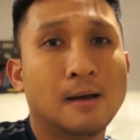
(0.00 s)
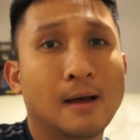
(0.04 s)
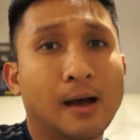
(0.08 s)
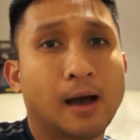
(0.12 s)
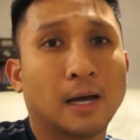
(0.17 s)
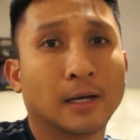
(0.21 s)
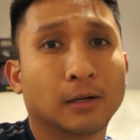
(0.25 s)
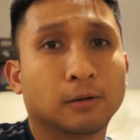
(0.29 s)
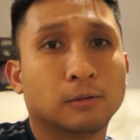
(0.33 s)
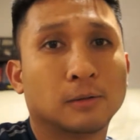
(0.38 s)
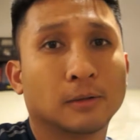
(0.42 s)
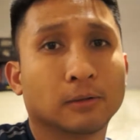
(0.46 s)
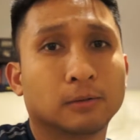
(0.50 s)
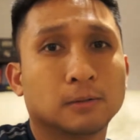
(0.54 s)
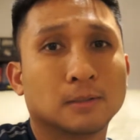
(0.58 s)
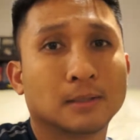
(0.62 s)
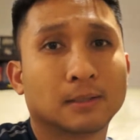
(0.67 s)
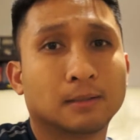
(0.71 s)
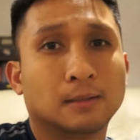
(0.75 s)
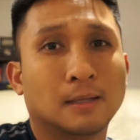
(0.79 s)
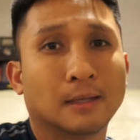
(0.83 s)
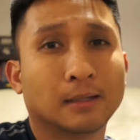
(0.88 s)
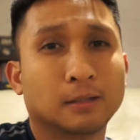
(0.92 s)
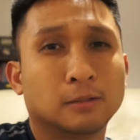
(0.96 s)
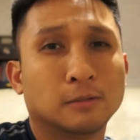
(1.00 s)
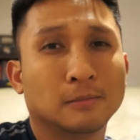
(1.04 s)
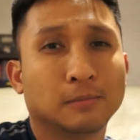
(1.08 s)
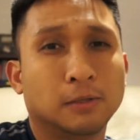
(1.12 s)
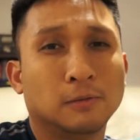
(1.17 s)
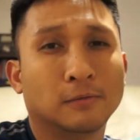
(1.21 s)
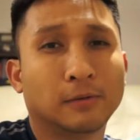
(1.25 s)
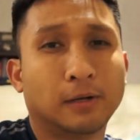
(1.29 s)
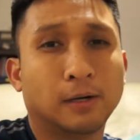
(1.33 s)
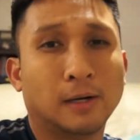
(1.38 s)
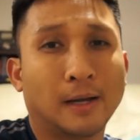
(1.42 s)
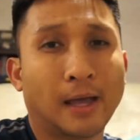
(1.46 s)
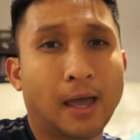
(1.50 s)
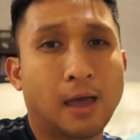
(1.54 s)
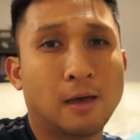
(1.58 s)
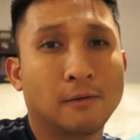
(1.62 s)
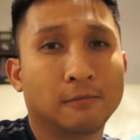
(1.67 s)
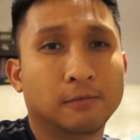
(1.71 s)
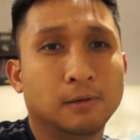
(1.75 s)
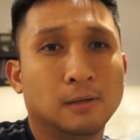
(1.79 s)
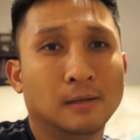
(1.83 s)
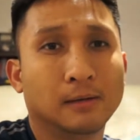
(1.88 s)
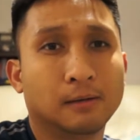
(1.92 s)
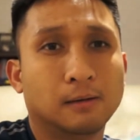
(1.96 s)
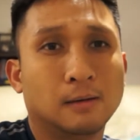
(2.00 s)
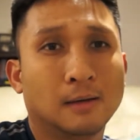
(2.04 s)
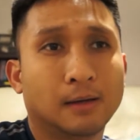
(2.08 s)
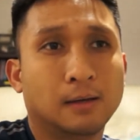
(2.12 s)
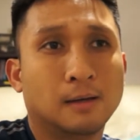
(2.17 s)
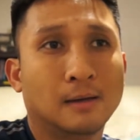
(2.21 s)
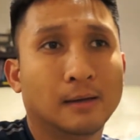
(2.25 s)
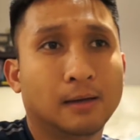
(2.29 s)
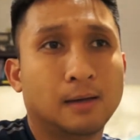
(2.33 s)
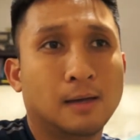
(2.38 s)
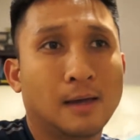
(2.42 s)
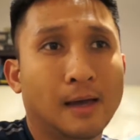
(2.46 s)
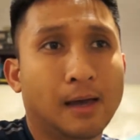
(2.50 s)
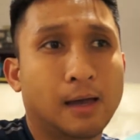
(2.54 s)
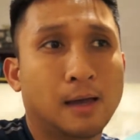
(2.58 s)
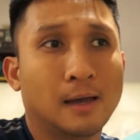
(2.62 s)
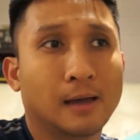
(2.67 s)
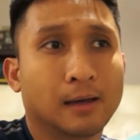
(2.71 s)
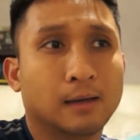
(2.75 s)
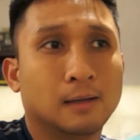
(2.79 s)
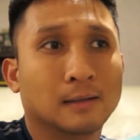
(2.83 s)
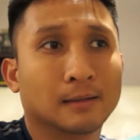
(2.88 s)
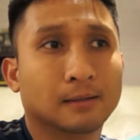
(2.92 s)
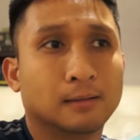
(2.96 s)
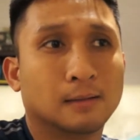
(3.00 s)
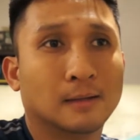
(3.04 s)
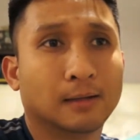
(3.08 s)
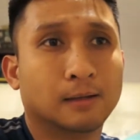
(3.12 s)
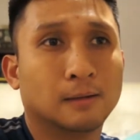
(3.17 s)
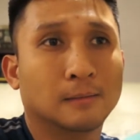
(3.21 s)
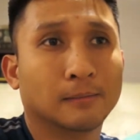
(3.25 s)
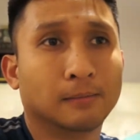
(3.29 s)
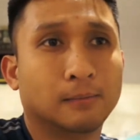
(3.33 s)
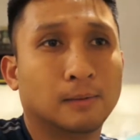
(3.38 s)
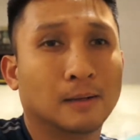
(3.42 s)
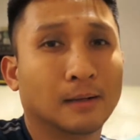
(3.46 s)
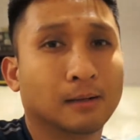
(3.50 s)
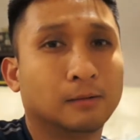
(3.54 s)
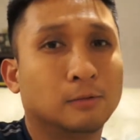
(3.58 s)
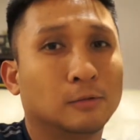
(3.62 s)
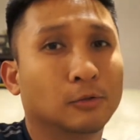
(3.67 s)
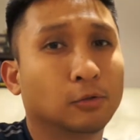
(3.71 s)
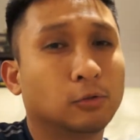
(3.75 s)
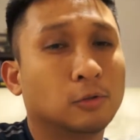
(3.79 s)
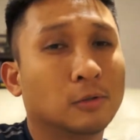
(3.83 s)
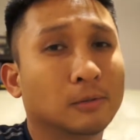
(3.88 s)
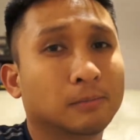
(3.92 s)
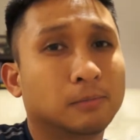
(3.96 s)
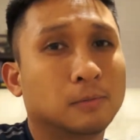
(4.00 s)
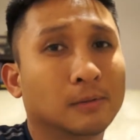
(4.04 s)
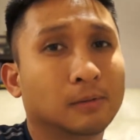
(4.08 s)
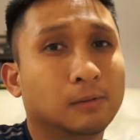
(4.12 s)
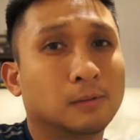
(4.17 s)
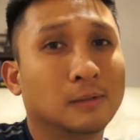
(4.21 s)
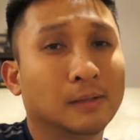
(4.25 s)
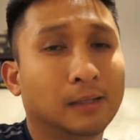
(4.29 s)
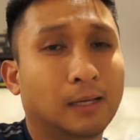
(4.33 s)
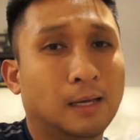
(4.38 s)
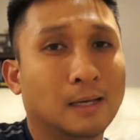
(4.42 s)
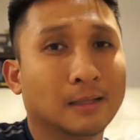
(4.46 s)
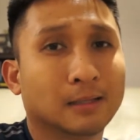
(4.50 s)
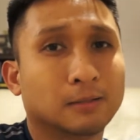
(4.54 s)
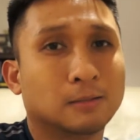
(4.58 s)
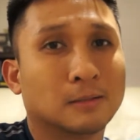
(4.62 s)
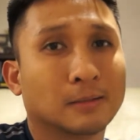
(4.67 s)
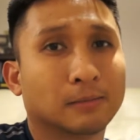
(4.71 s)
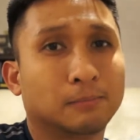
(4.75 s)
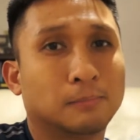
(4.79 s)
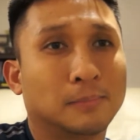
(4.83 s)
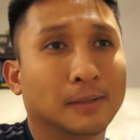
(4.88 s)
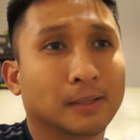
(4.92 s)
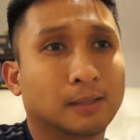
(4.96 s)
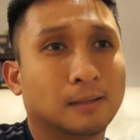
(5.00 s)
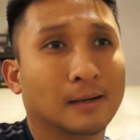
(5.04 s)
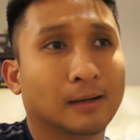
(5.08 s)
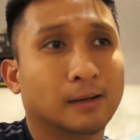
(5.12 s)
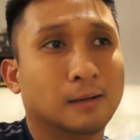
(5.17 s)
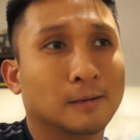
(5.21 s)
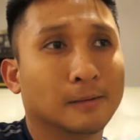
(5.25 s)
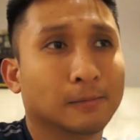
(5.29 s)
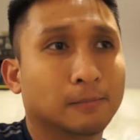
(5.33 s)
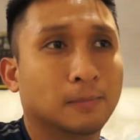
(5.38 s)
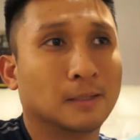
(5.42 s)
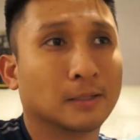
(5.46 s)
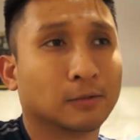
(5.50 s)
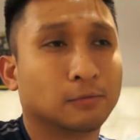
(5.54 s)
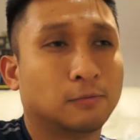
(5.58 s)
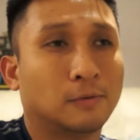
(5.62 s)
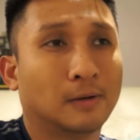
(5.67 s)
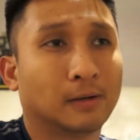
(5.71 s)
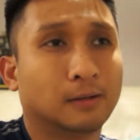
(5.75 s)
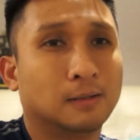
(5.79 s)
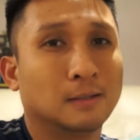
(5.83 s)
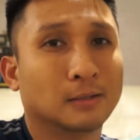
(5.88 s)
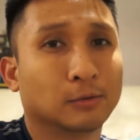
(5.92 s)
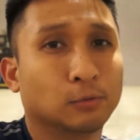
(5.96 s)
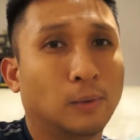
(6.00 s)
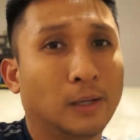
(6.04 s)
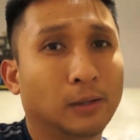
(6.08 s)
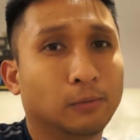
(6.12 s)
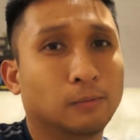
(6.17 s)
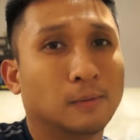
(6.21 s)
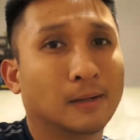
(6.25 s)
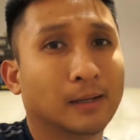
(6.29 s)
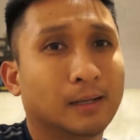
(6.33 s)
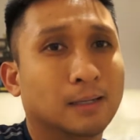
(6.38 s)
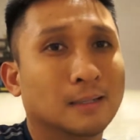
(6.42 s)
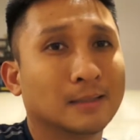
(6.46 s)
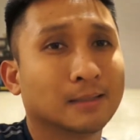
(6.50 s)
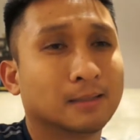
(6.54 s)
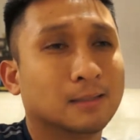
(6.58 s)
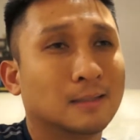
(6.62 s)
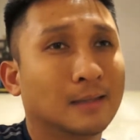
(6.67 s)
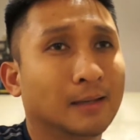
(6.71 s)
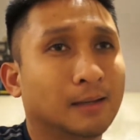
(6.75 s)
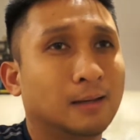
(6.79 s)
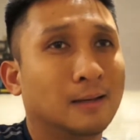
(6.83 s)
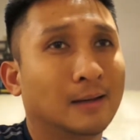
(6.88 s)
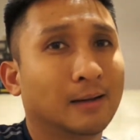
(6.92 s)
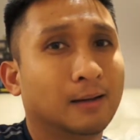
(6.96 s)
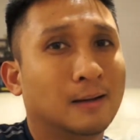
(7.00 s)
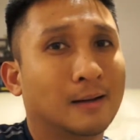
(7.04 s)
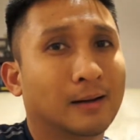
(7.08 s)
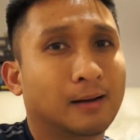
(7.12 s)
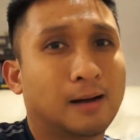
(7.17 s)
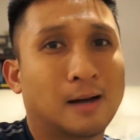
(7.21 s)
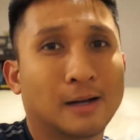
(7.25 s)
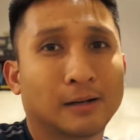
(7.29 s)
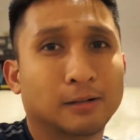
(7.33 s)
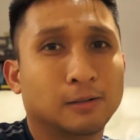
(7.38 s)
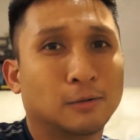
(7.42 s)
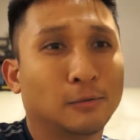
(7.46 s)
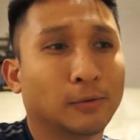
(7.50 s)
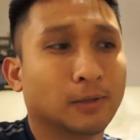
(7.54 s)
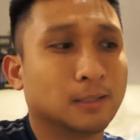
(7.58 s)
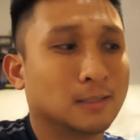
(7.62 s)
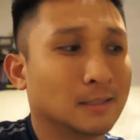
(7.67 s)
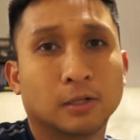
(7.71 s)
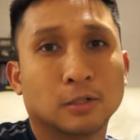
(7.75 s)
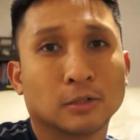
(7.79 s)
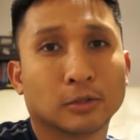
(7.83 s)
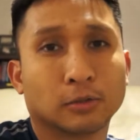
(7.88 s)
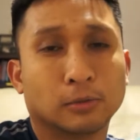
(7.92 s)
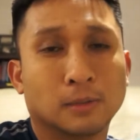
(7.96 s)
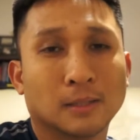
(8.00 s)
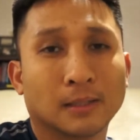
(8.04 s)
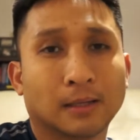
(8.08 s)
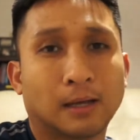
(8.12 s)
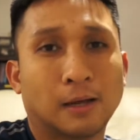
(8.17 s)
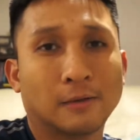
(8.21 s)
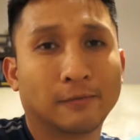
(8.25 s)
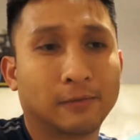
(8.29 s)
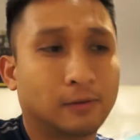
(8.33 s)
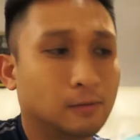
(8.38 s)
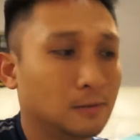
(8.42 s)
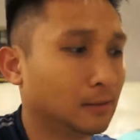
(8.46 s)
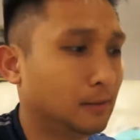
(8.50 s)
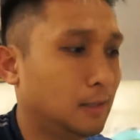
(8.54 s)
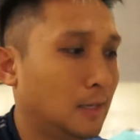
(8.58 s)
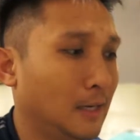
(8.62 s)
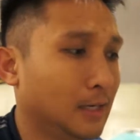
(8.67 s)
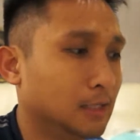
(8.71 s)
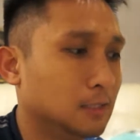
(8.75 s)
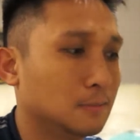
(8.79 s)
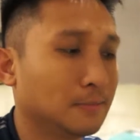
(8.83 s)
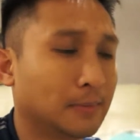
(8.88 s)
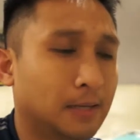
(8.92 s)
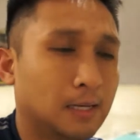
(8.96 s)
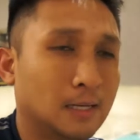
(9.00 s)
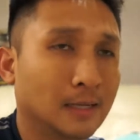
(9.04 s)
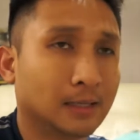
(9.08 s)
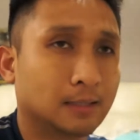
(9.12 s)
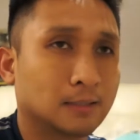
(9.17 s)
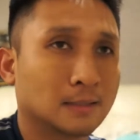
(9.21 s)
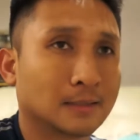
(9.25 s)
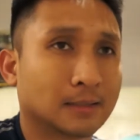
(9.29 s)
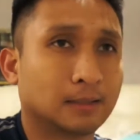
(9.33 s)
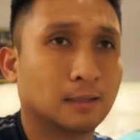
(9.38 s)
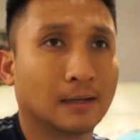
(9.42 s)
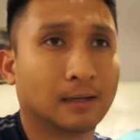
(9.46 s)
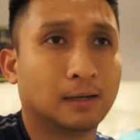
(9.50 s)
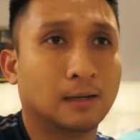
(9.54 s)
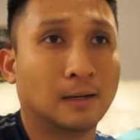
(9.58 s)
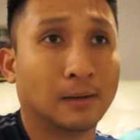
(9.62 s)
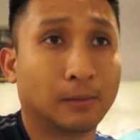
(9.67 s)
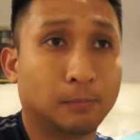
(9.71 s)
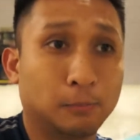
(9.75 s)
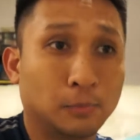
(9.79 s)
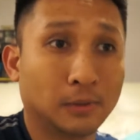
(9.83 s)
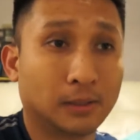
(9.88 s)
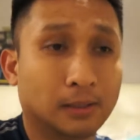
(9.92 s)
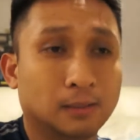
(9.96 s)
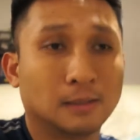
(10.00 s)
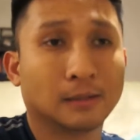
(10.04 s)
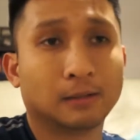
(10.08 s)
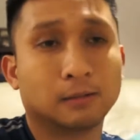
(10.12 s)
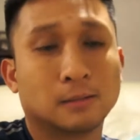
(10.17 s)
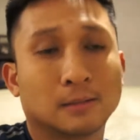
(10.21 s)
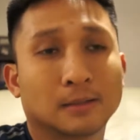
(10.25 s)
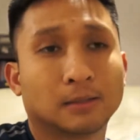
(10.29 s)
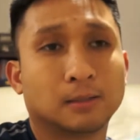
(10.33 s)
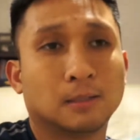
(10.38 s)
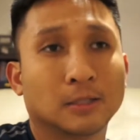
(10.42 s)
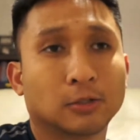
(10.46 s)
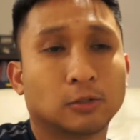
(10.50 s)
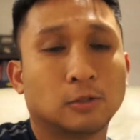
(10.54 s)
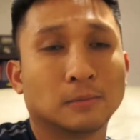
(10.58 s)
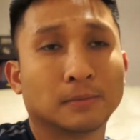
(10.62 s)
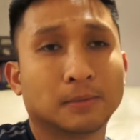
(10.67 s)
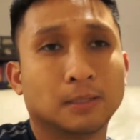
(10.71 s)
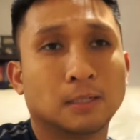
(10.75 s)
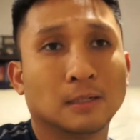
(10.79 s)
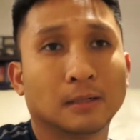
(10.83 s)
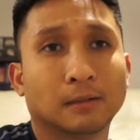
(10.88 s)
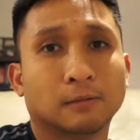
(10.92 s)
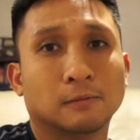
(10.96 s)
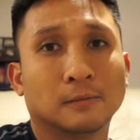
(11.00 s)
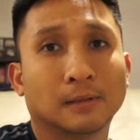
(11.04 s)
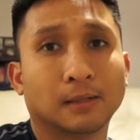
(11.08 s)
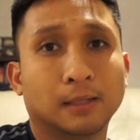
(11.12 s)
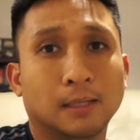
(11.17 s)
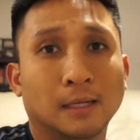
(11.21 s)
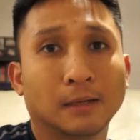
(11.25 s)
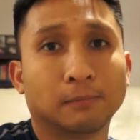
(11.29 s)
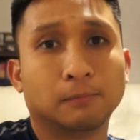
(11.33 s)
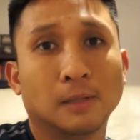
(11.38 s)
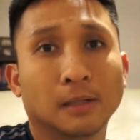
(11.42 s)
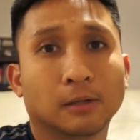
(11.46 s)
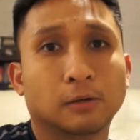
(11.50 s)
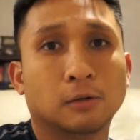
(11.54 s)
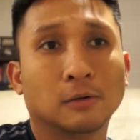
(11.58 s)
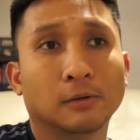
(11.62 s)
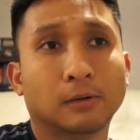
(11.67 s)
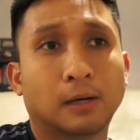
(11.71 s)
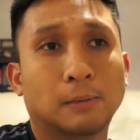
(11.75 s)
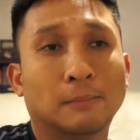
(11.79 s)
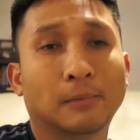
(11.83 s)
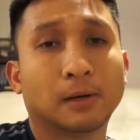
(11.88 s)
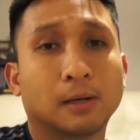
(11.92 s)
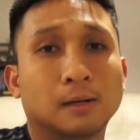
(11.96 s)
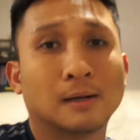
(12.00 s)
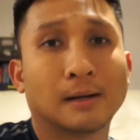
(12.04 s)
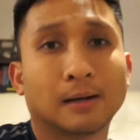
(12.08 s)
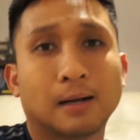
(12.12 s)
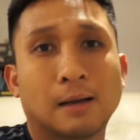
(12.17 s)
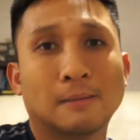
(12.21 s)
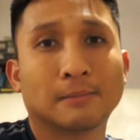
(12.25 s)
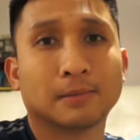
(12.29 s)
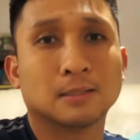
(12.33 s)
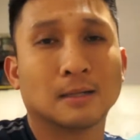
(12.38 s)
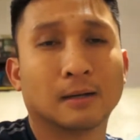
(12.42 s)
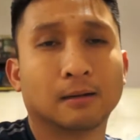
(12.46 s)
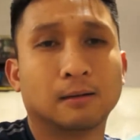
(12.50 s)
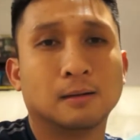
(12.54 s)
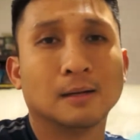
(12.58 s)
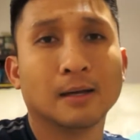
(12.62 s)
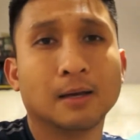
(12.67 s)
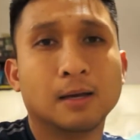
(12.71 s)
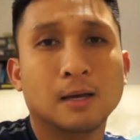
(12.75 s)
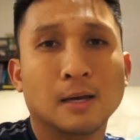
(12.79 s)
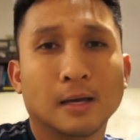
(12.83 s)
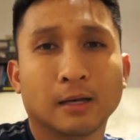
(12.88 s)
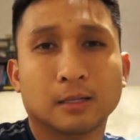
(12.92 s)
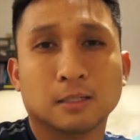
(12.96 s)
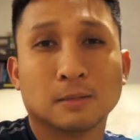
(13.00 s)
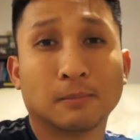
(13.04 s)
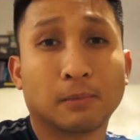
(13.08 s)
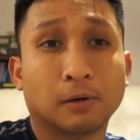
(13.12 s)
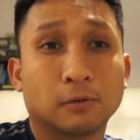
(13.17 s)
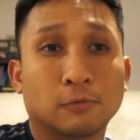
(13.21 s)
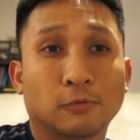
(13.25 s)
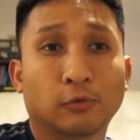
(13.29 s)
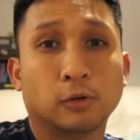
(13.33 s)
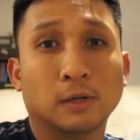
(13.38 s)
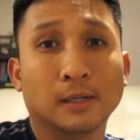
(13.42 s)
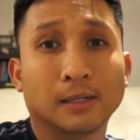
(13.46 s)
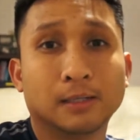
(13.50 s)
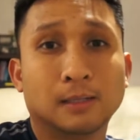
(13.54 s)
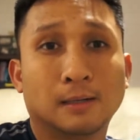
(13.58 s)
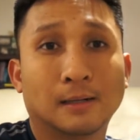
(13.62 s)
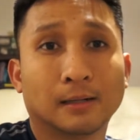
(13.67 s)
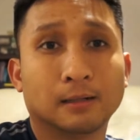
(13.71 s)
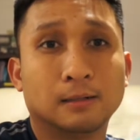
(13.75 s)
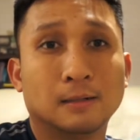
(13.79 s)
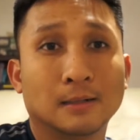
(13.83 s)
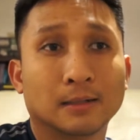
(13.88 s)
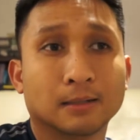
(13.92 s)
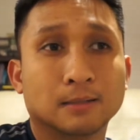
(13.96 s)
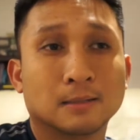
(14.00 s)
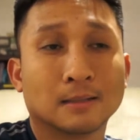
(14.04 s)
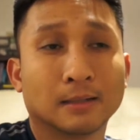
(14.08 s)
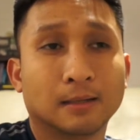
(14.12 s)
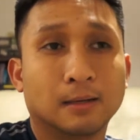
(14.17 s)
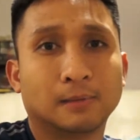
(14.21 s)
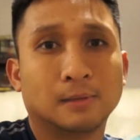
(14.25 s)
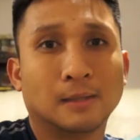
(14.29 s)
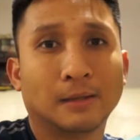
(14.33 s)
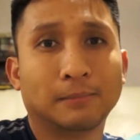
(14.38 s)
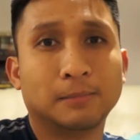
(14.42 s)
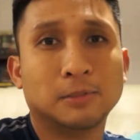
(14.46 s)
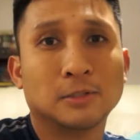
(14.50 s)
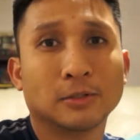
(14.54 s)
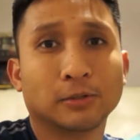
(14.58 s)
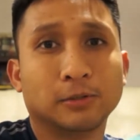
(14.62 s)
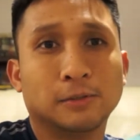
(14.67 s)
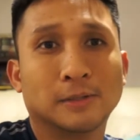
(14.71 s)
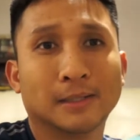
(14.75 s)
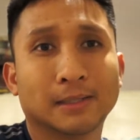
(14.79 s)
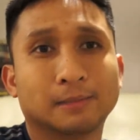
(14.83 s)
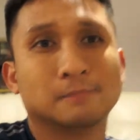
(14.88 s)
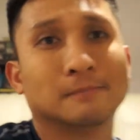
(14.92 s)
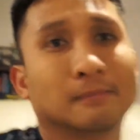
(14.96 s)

I know those tend to be very heavy and um, durable, yes, but um, as far as weight-wise, uh, out of the question. So the, I found the Casematix, uh, put a description of the link below. I bought it on Amazon. It's about forty dollars. Let me show you it.